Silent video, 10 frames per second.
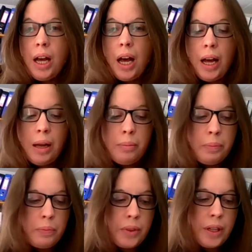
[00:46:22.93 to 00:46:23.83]

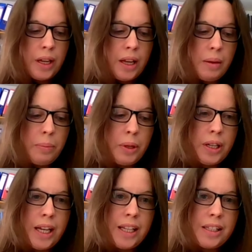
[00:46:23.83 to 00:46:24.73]

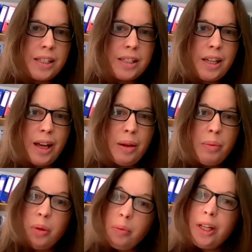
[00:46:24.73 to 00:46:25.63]
But it's
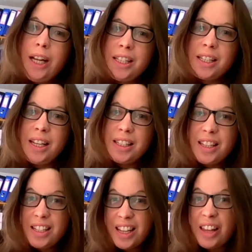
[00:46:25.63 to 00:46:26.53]
on the one hand,
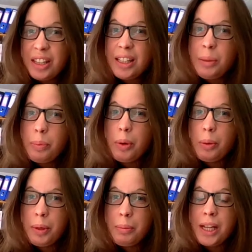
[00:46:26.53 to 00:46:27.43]
it's ethically
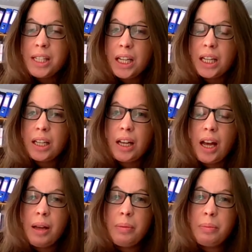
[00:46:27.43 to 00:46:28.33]
problematic.
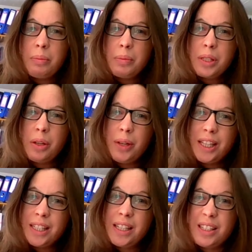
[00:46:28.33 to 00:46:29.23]
So
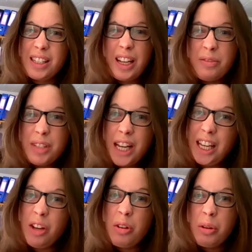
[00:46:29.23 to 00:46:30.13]
it's kind of
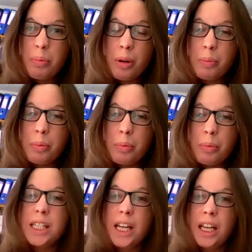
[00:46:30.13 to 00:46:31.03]
taking on,
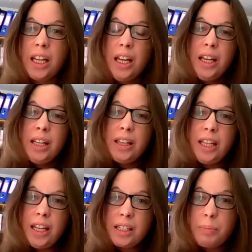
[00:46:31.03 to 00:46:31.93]
appropriating
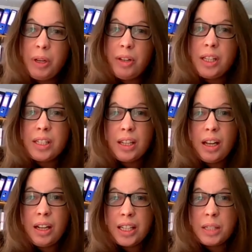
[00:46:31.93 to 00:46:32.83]
the experience,
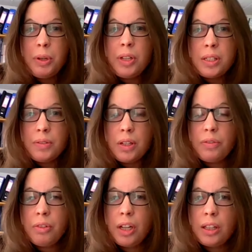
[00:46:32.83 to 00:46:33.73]
an experience of
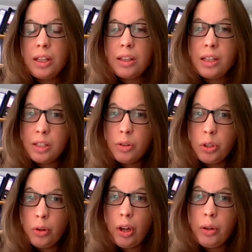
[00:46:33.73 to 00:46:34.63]
suffering that's not
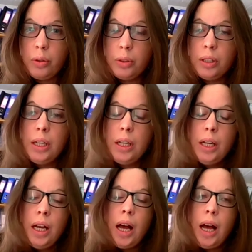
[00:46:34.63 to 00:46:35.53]
your own.
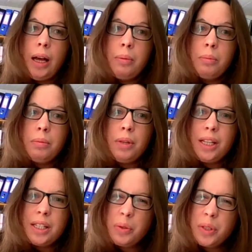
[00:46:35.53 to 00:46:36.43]

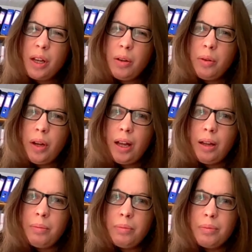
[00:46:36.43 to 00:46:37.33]
It's also
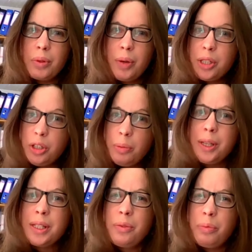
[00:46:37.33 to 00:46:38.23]
quite
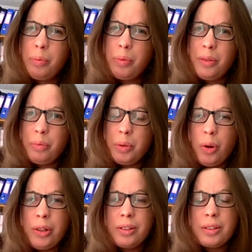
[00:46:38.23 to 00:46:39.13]
dubious if we
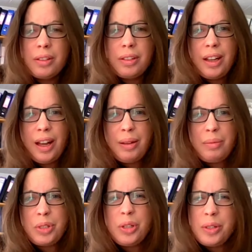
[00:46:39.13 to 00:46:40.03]
want
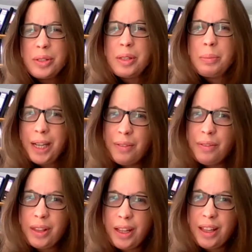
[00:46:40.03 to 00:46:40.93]
students to believe
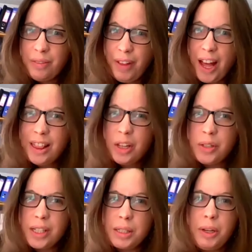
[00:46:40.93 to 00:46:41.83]
that they've had
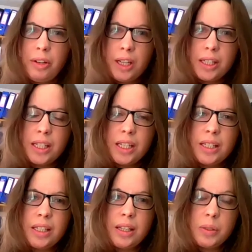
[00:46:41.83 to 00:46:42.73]
those
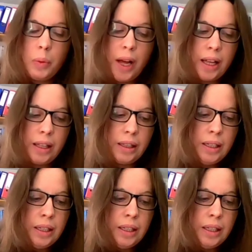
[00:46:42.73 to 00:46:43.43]
experiences as well.